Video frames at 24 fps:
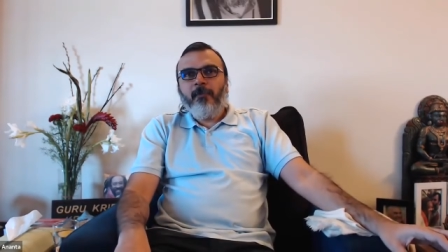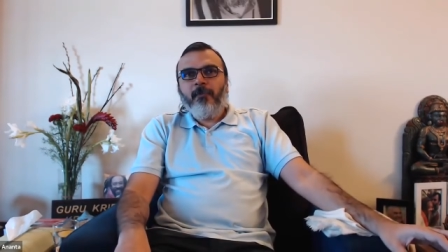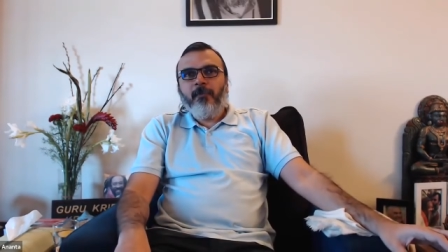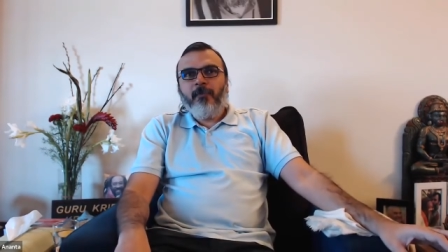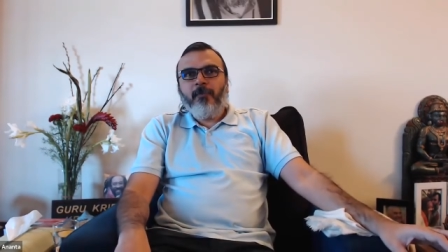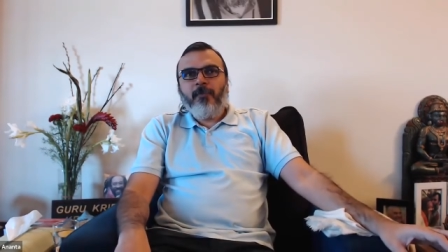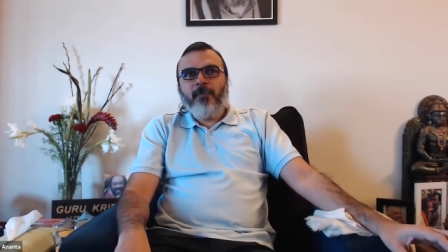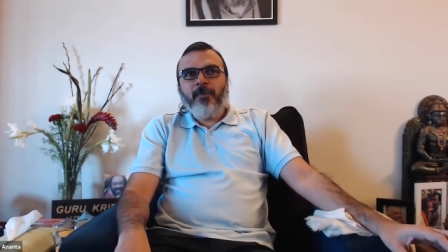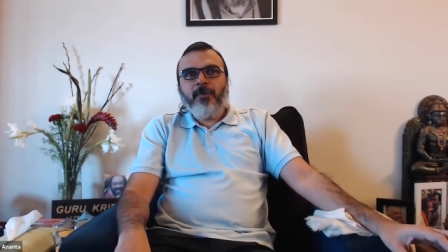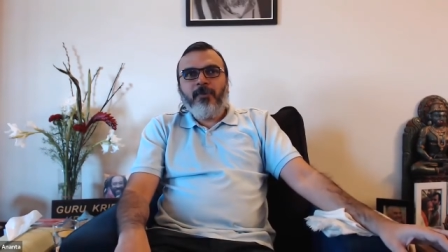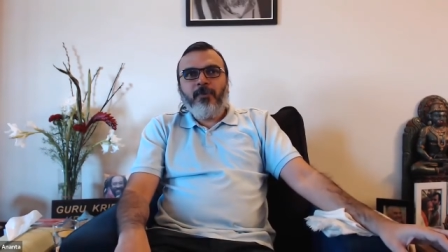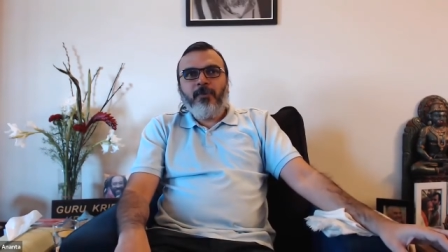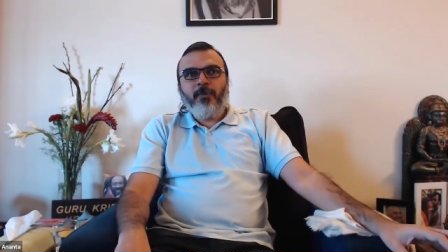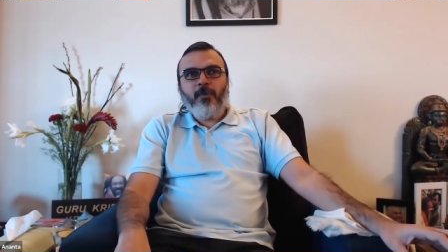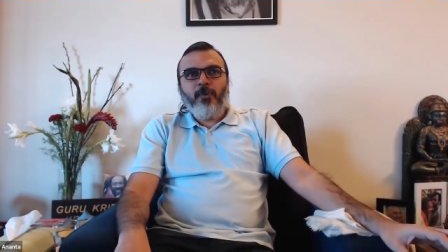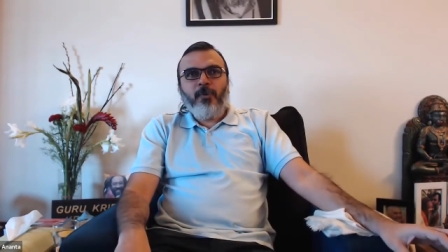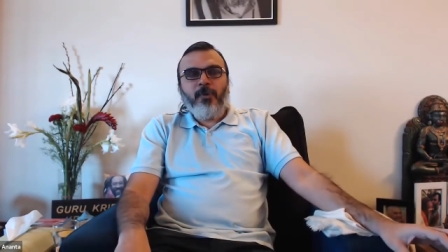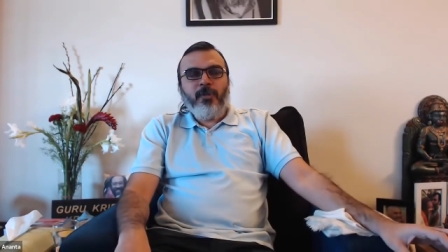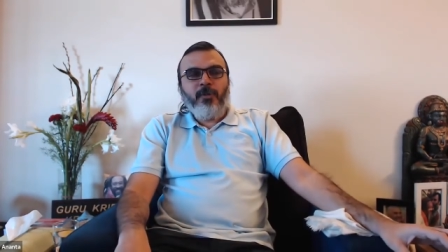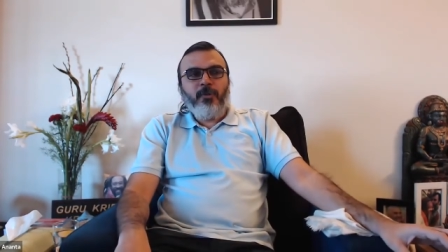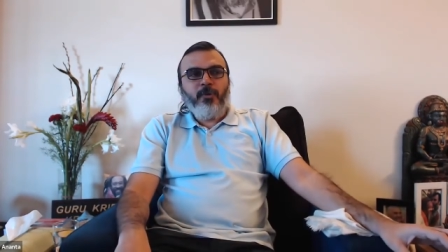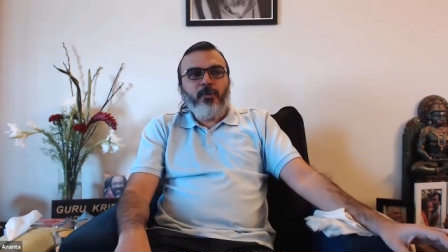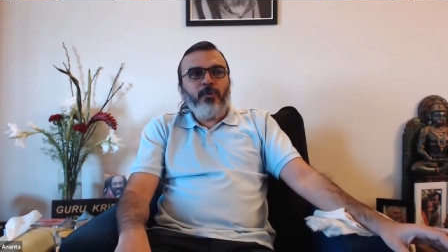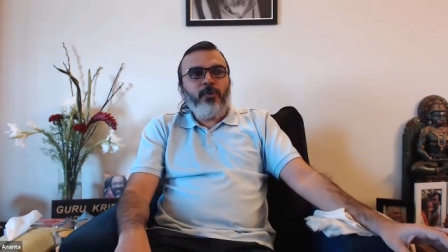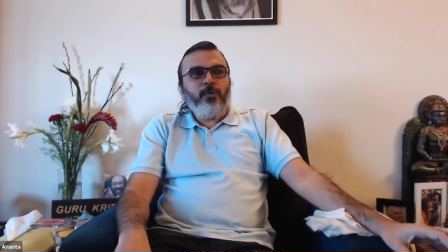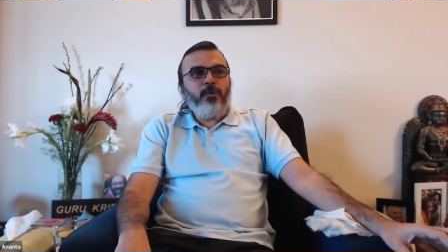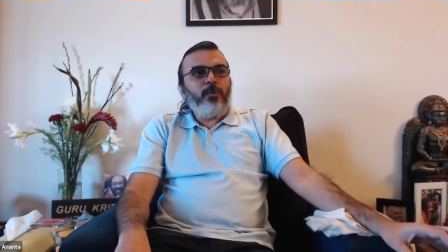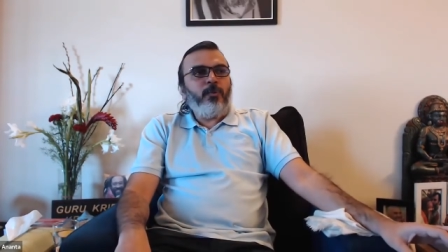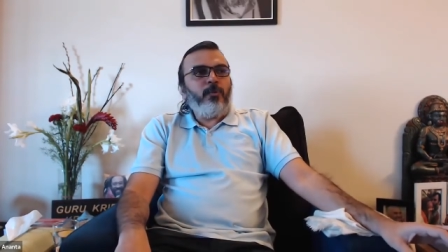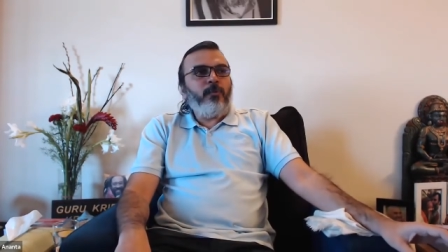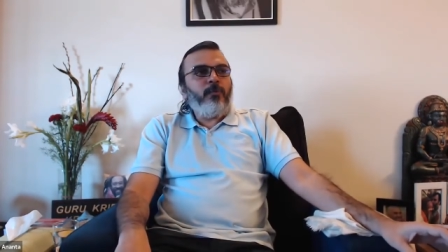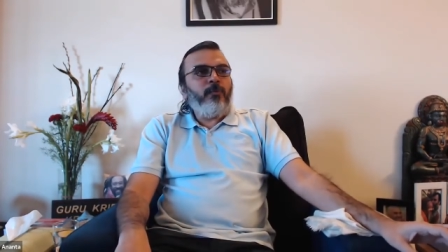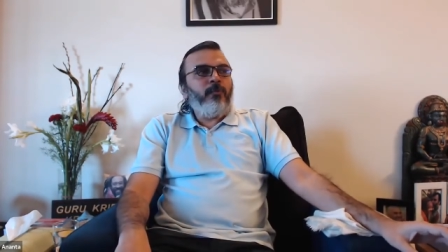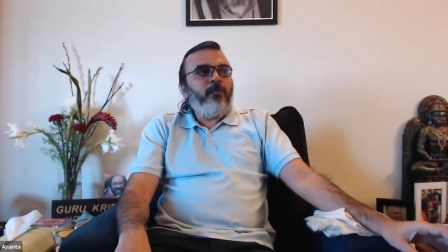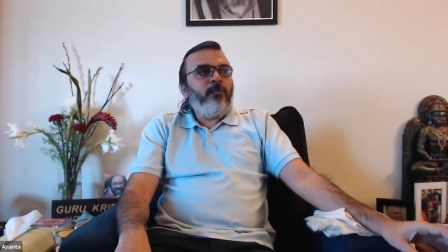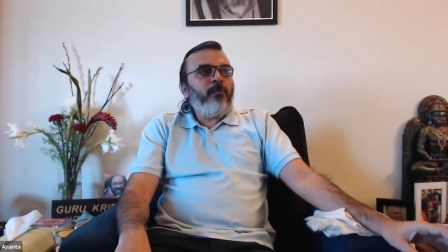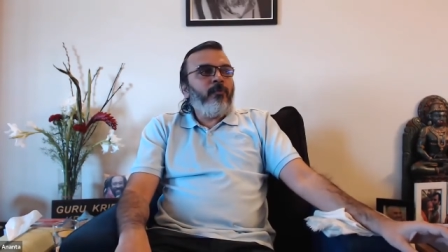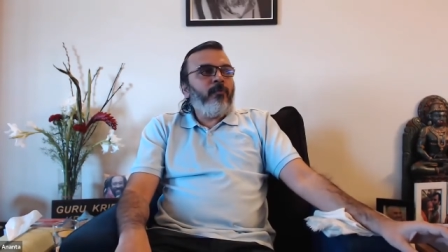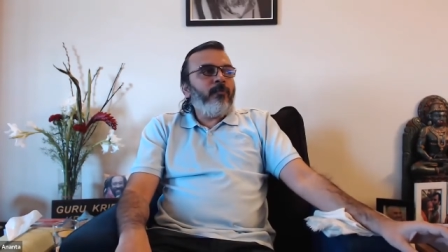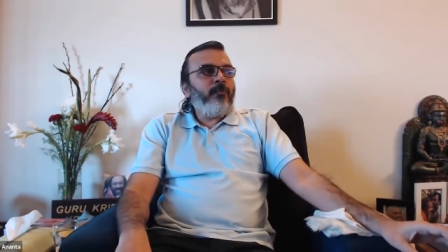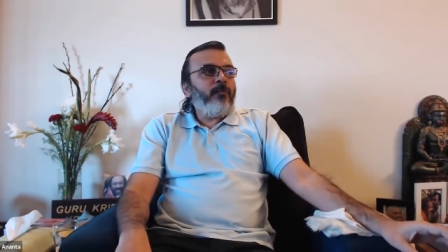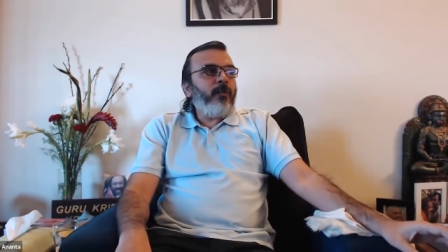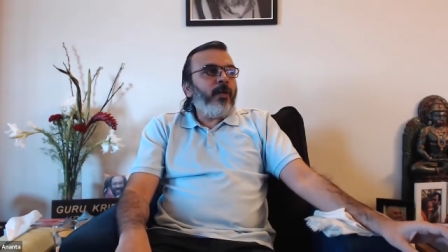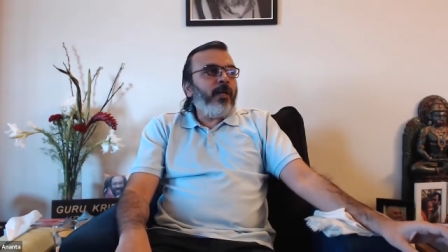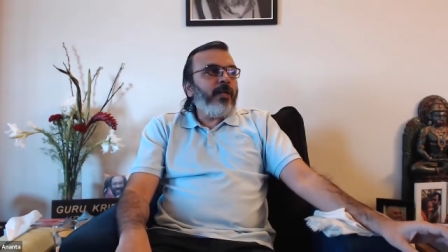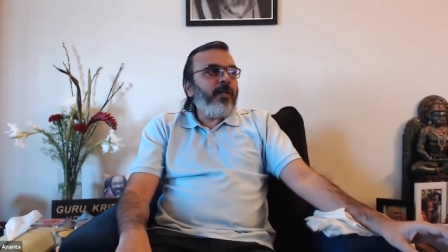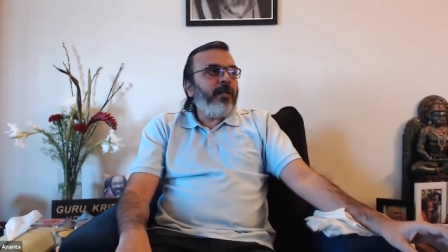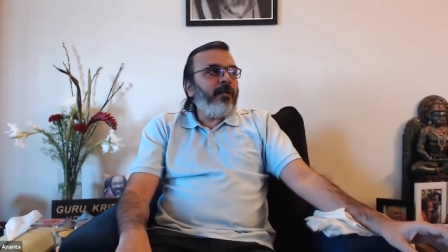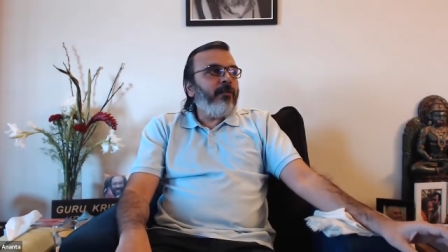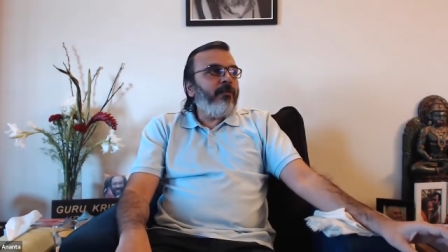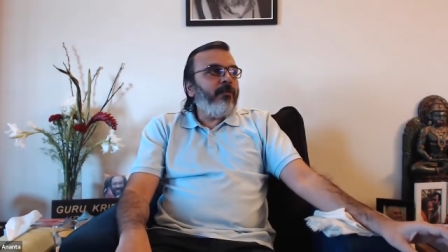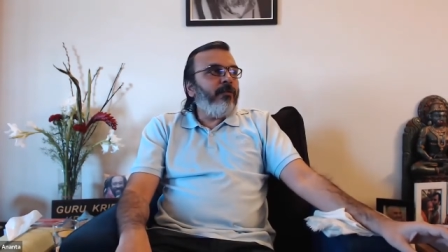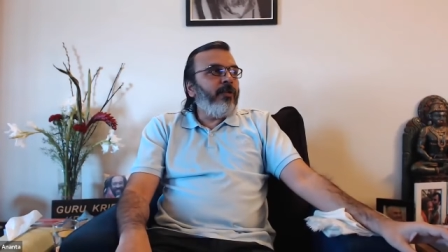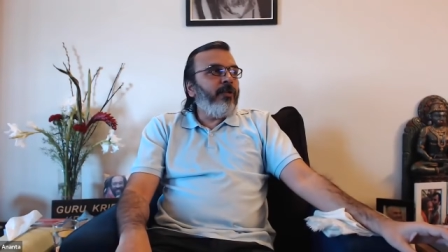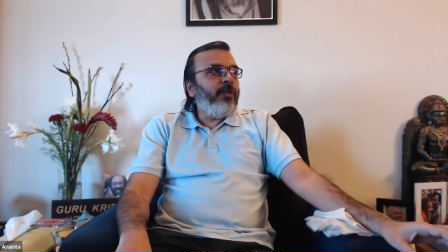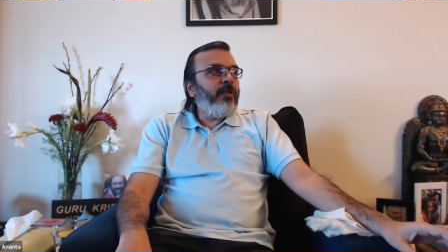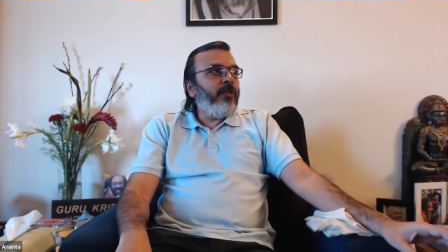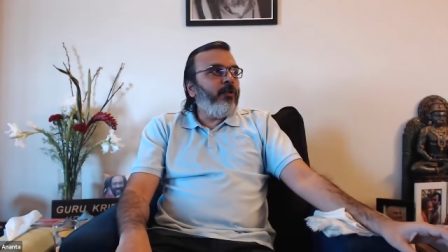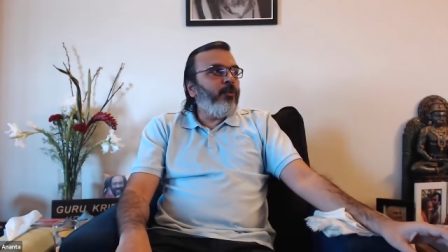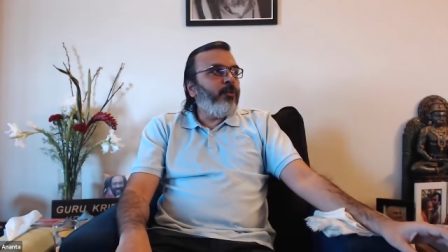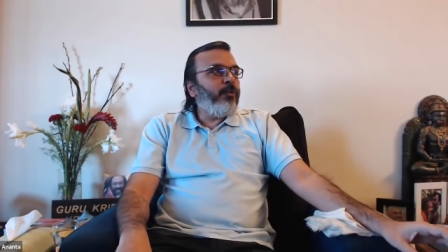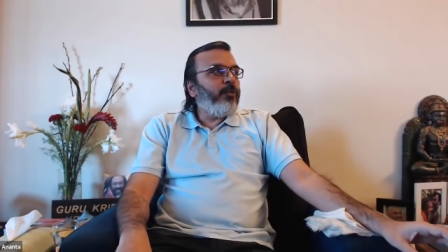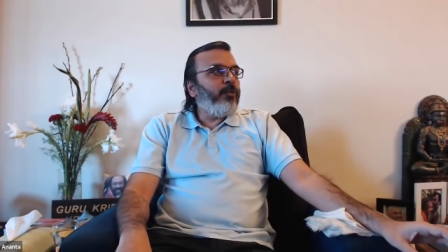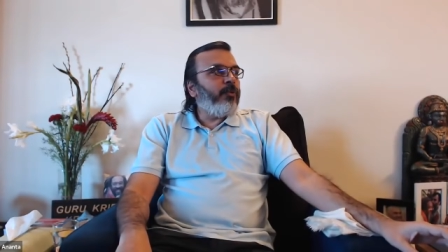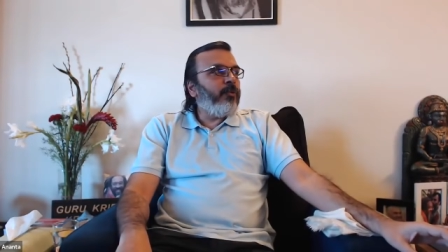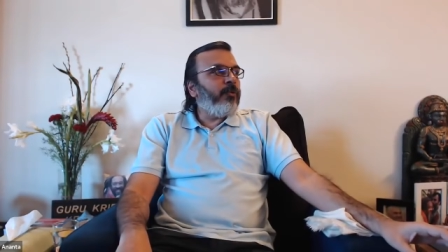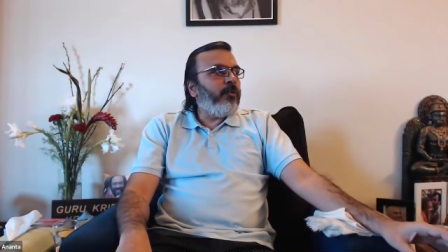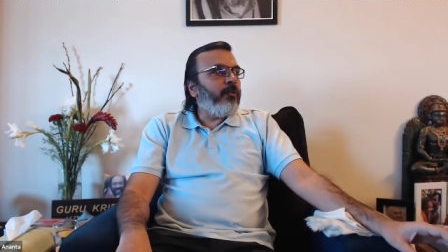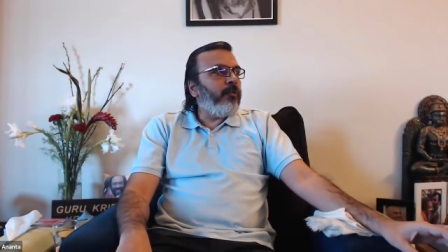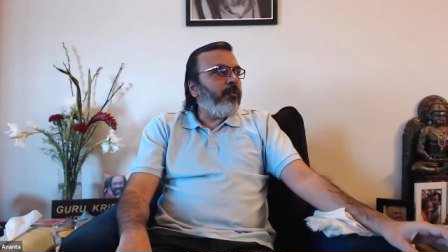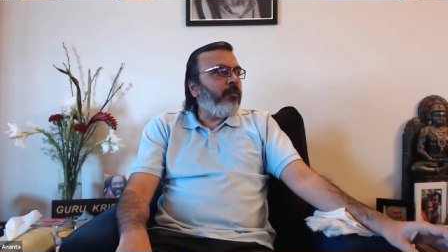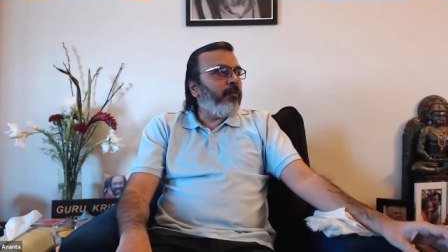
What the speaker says: It is only to back every notion